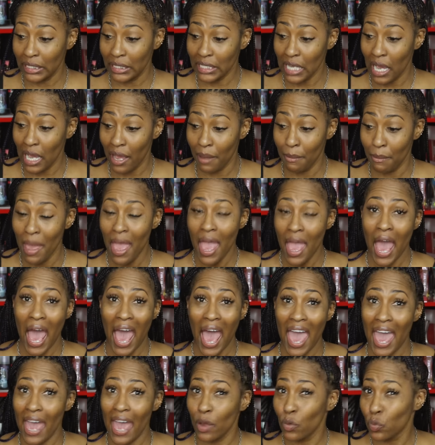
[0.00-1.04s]
in time,
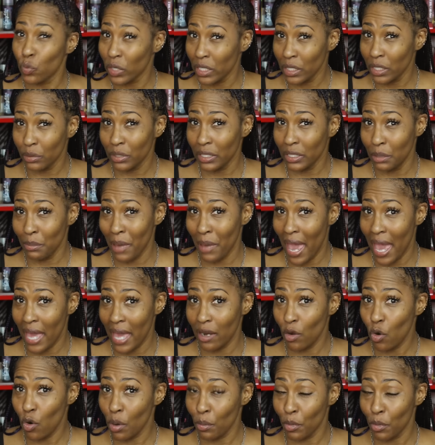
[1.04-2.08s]
I had really, really
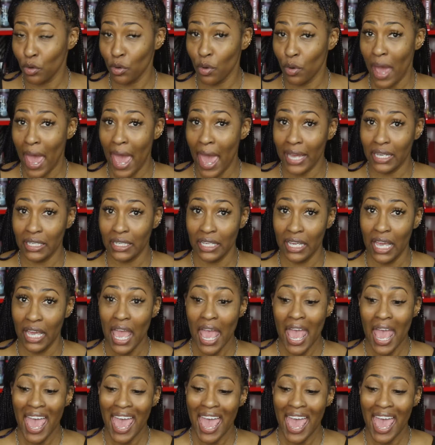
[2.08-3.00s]
bad hormonal acne